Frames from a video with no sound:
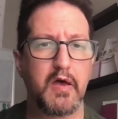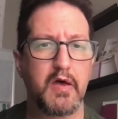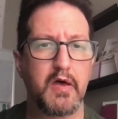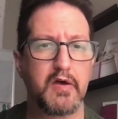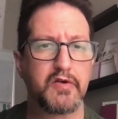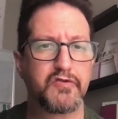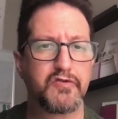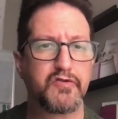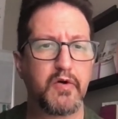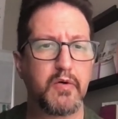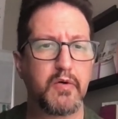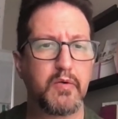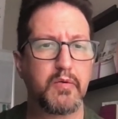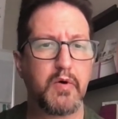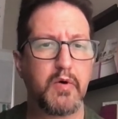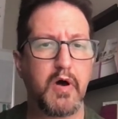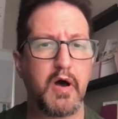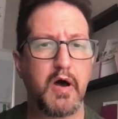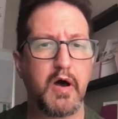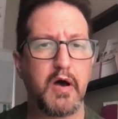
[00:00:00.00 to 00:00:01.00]

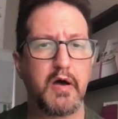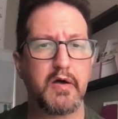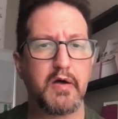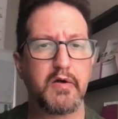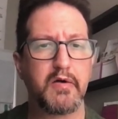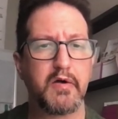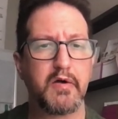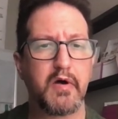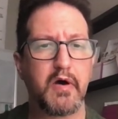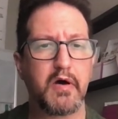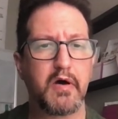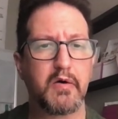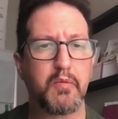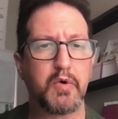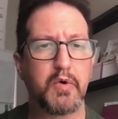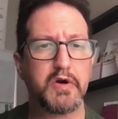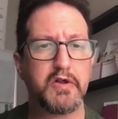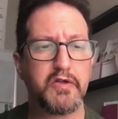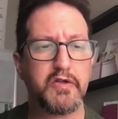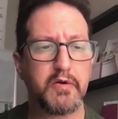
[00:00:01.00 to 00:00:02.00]
So
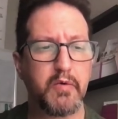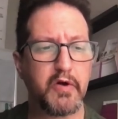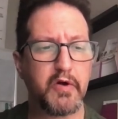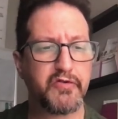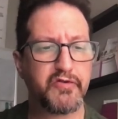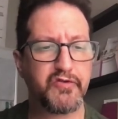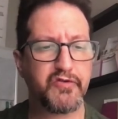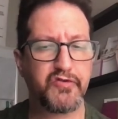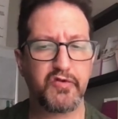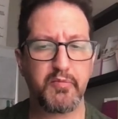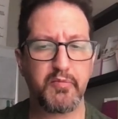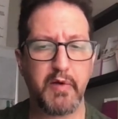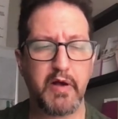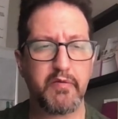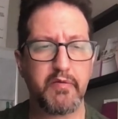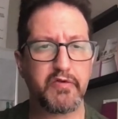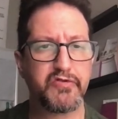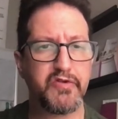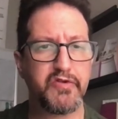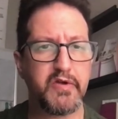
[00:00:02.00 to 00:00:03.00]
one of the questions you might
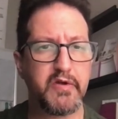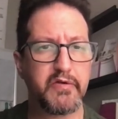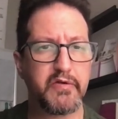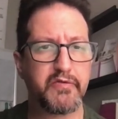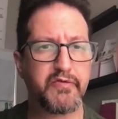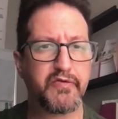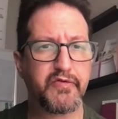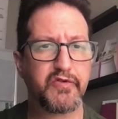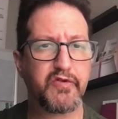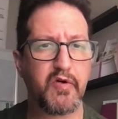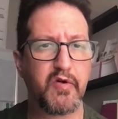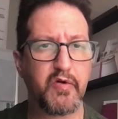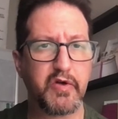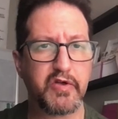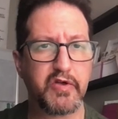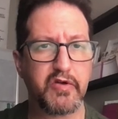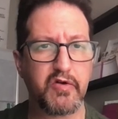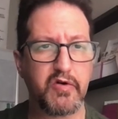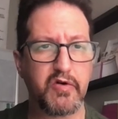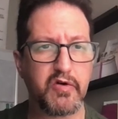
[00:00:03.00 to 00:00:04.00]
receive
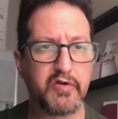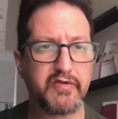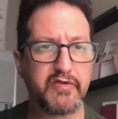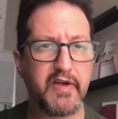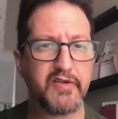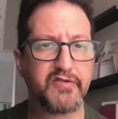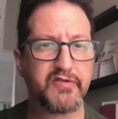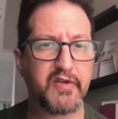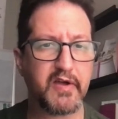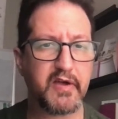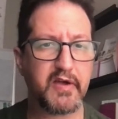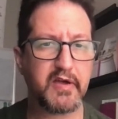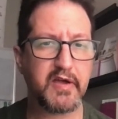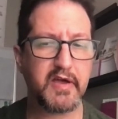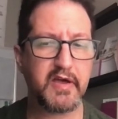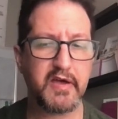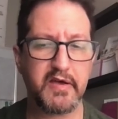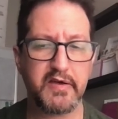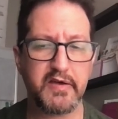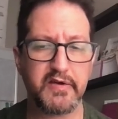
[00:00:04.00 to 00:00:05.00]
during your testing
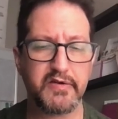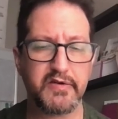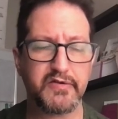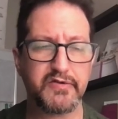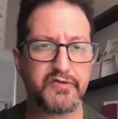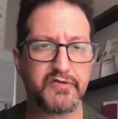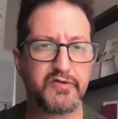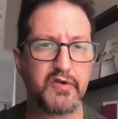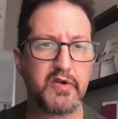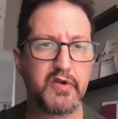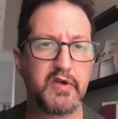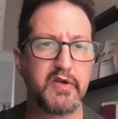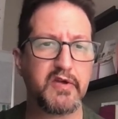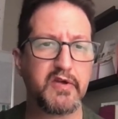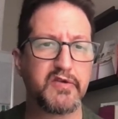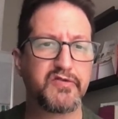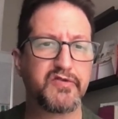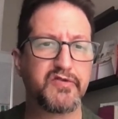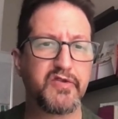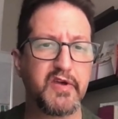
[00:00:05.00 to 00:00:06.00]
is
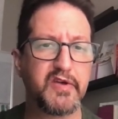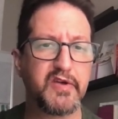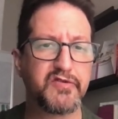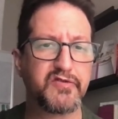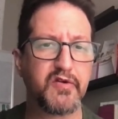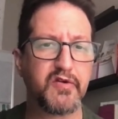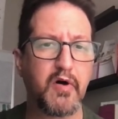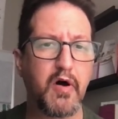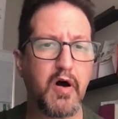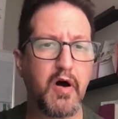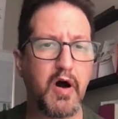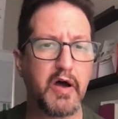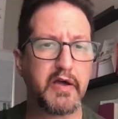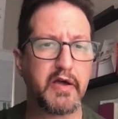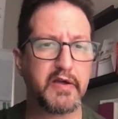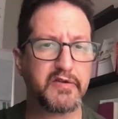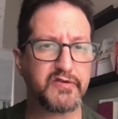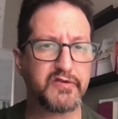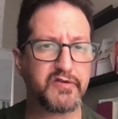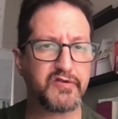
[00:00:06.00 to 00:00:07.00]
this
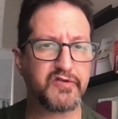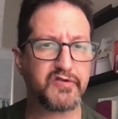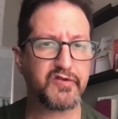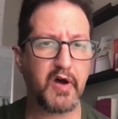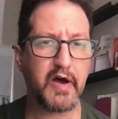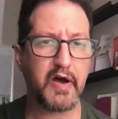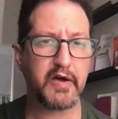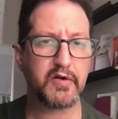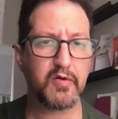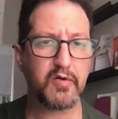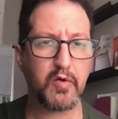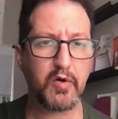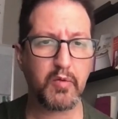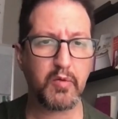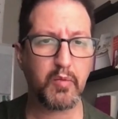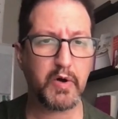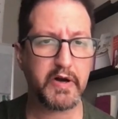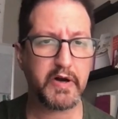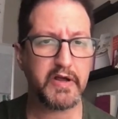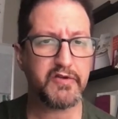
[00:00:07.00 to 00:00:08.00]
Hawkins sign, or
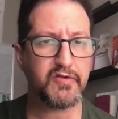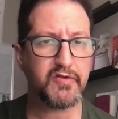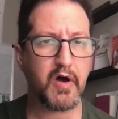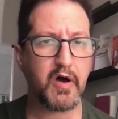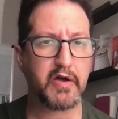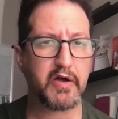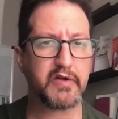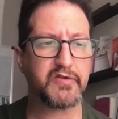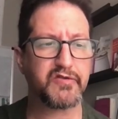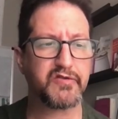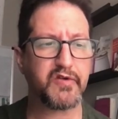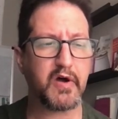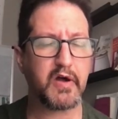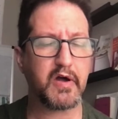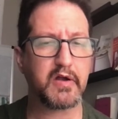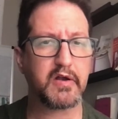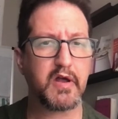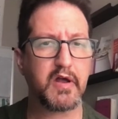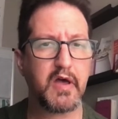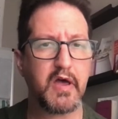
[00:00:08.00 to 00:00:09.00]
what is Hawkins
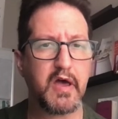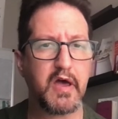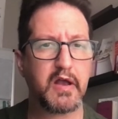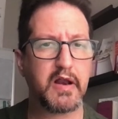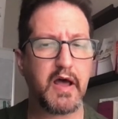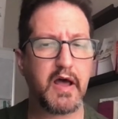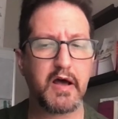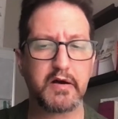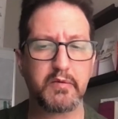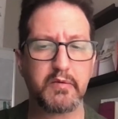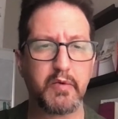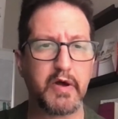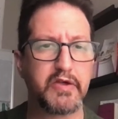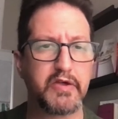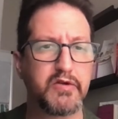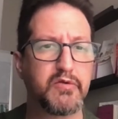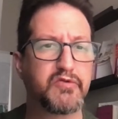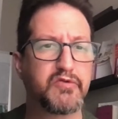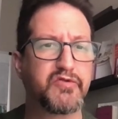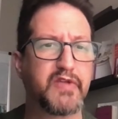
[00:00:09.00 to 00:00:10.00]
sign, and how do I
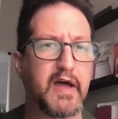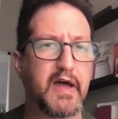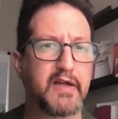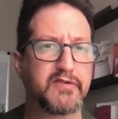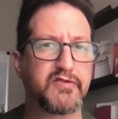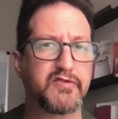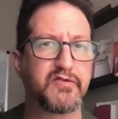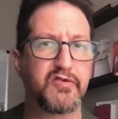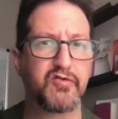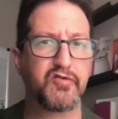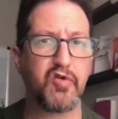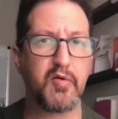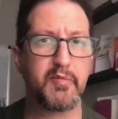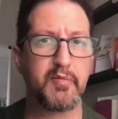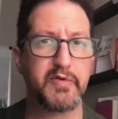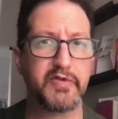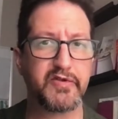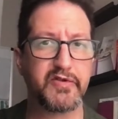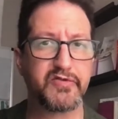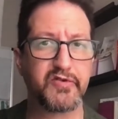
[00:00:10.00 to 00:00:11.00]
use that to
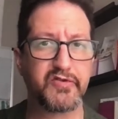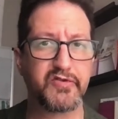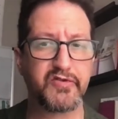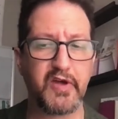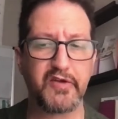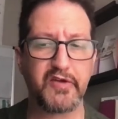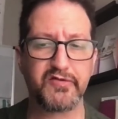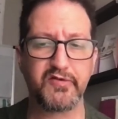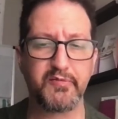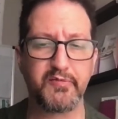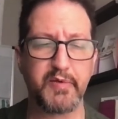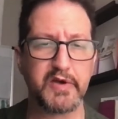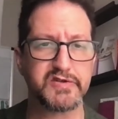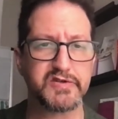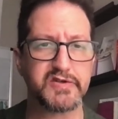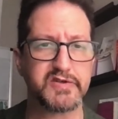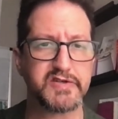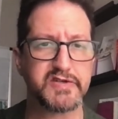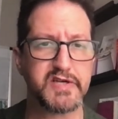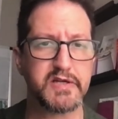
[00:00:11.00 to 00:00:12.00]
determine the success of
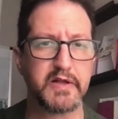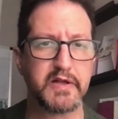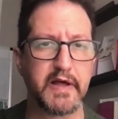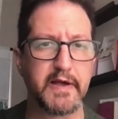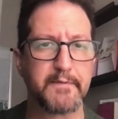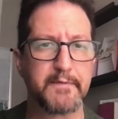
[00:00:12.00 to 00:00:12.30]
patient healing?